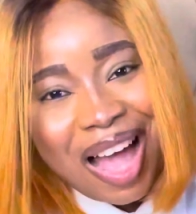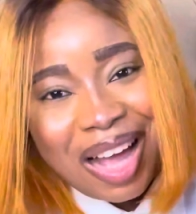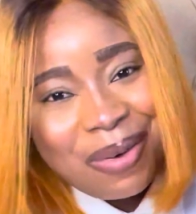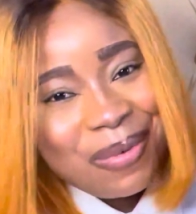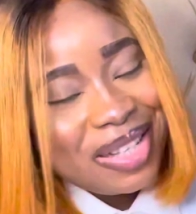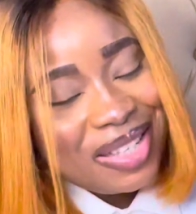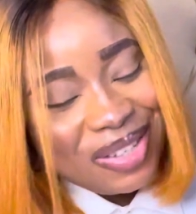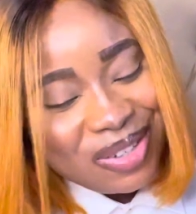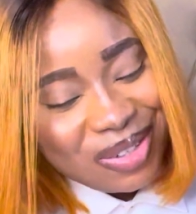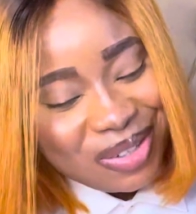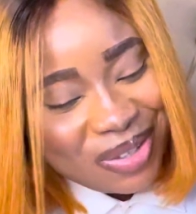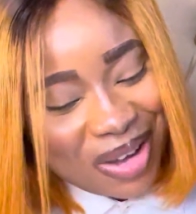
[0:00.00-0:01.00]
can't wait to
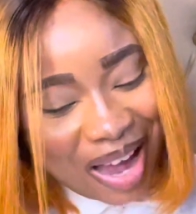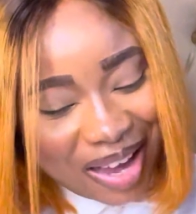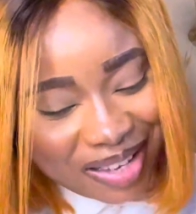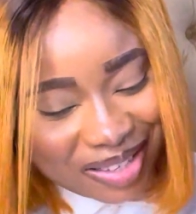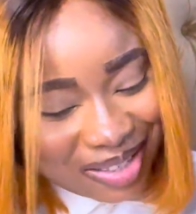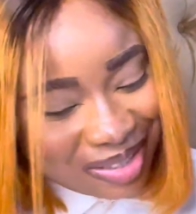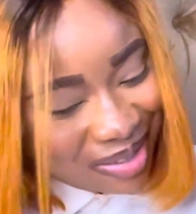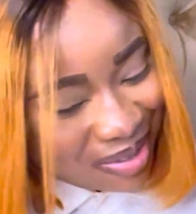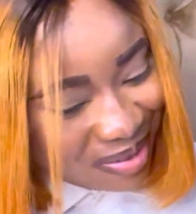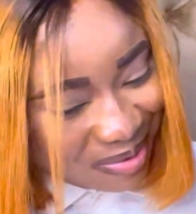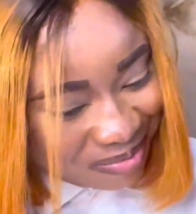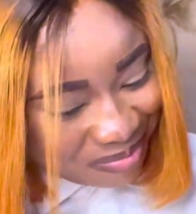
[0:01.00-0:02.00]
introduce you guys
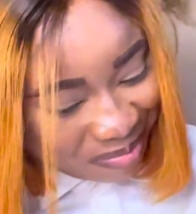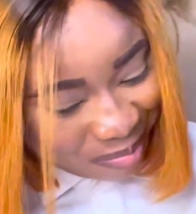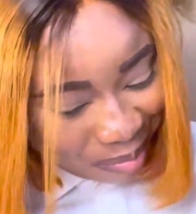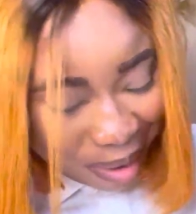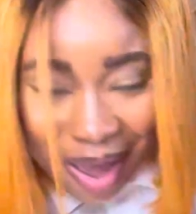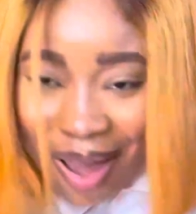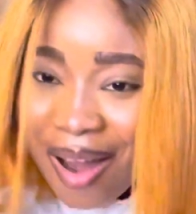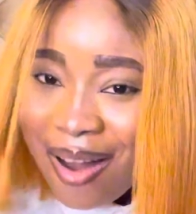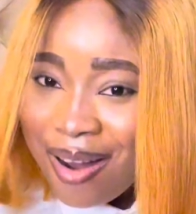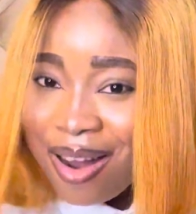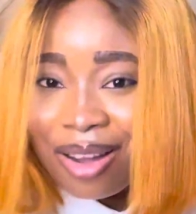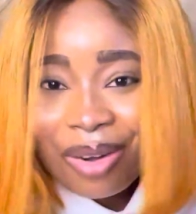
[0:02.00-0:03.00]
to
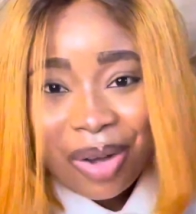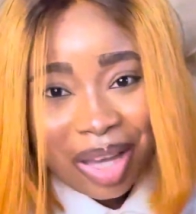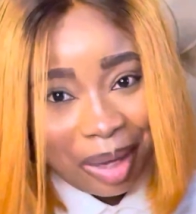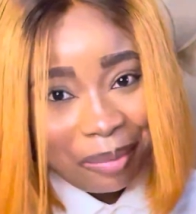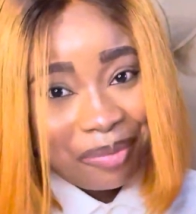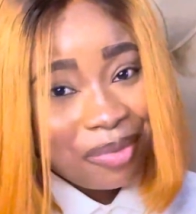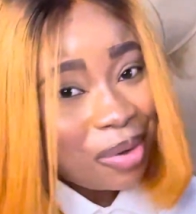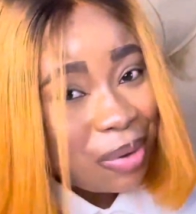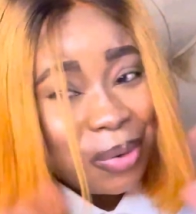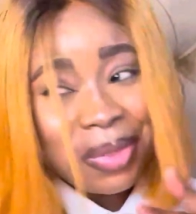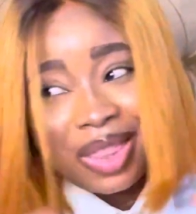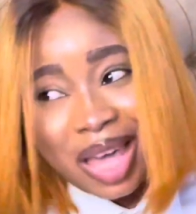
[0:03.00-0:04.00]
her or him
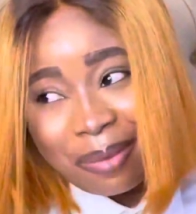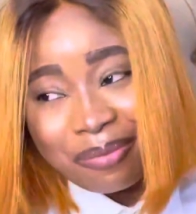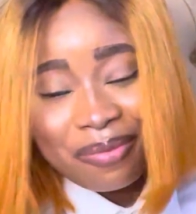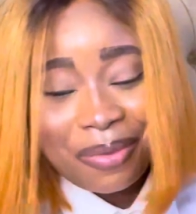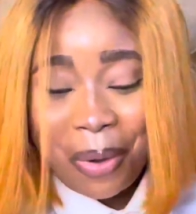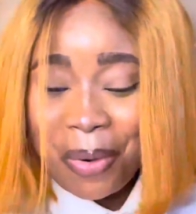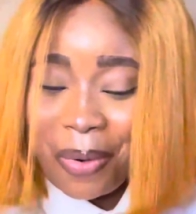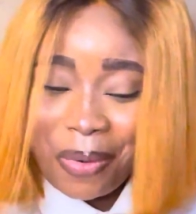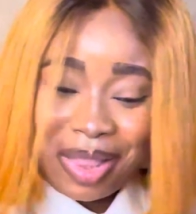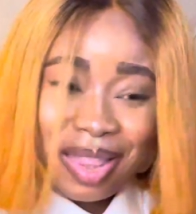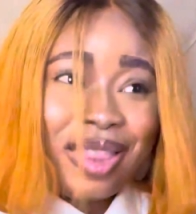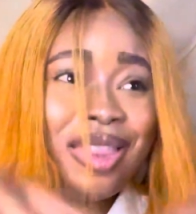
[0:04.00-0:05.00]
or them
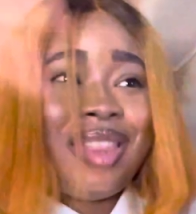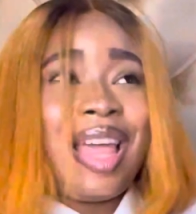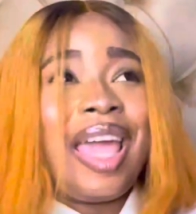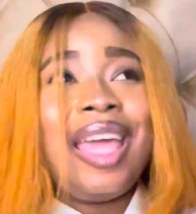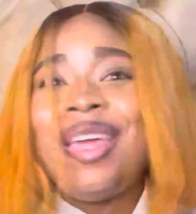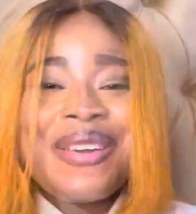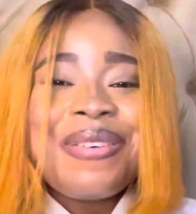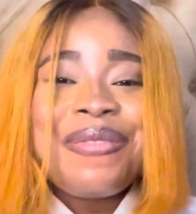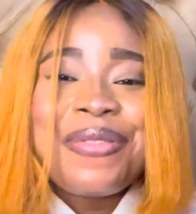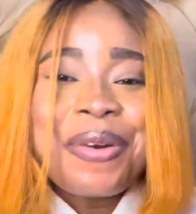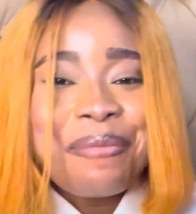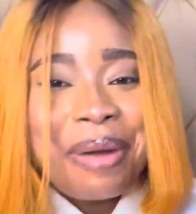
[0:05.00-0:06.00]
or they
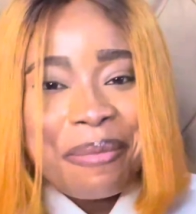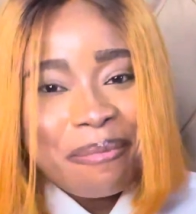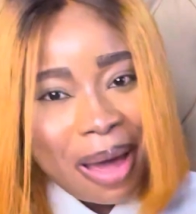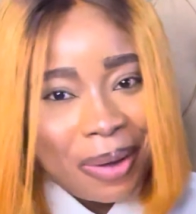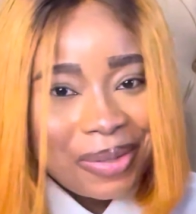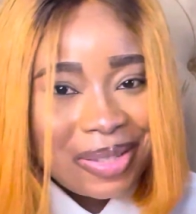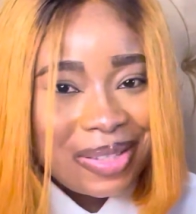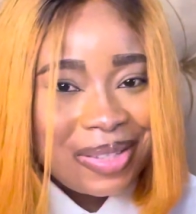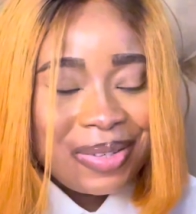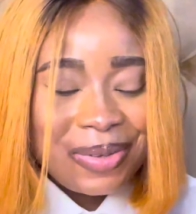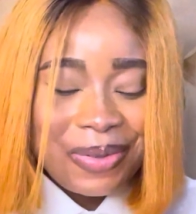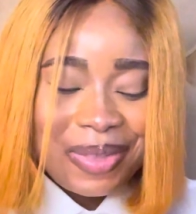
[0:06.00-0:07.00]
from my mouth
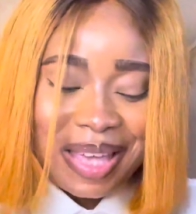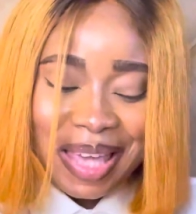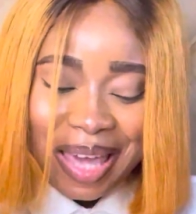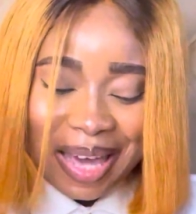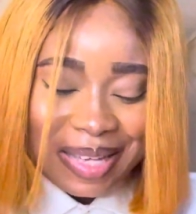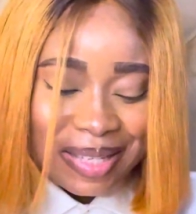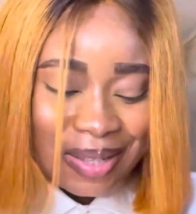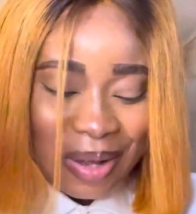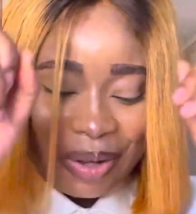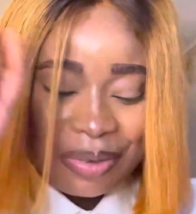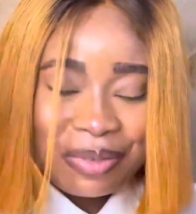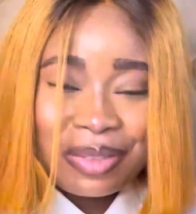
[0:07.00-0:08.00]
to the ears
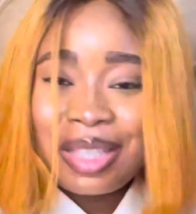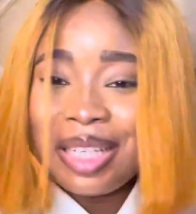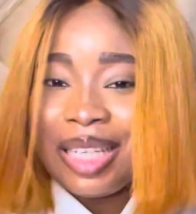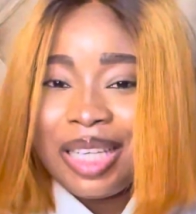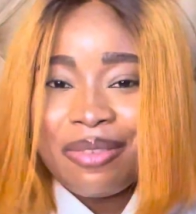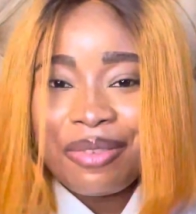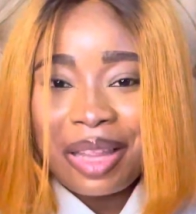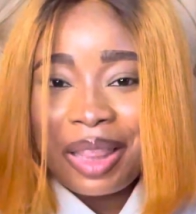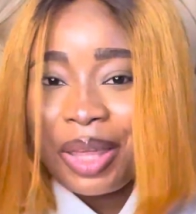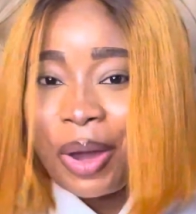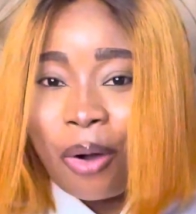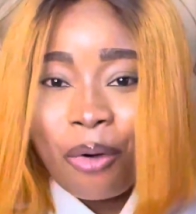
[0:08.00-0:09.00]
of the living,
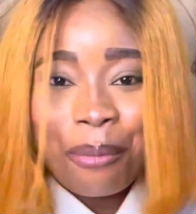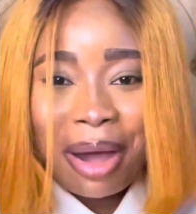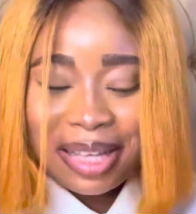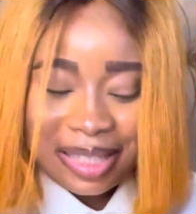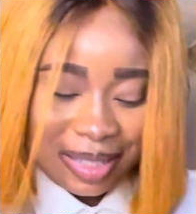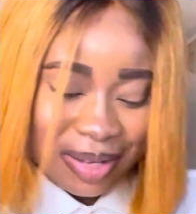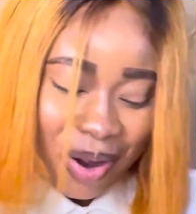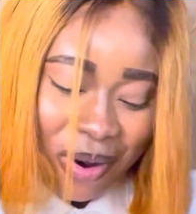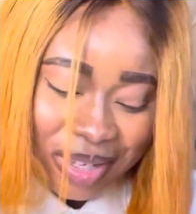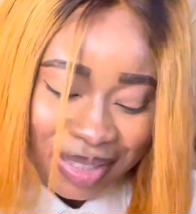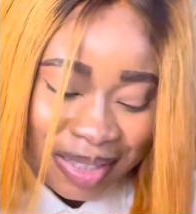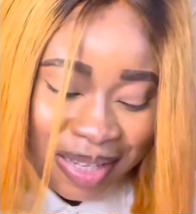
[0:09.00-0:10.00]
the Almighty
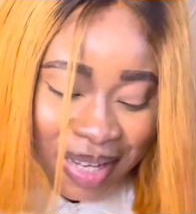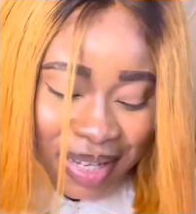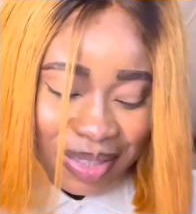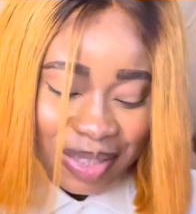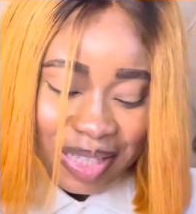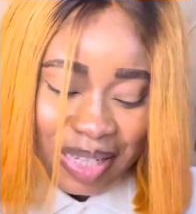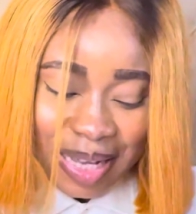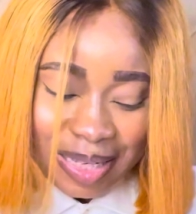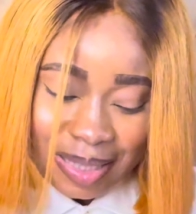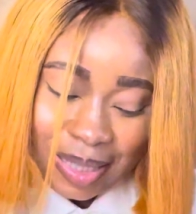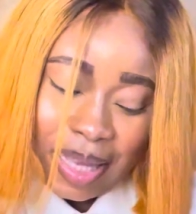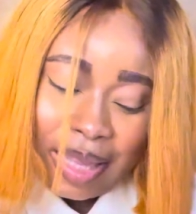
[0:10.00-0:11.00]
God. So the
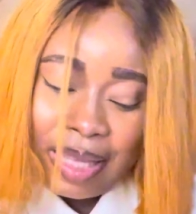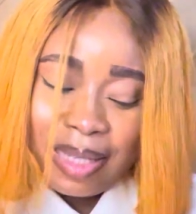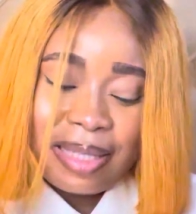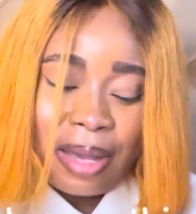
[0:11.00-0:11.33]
next thing is I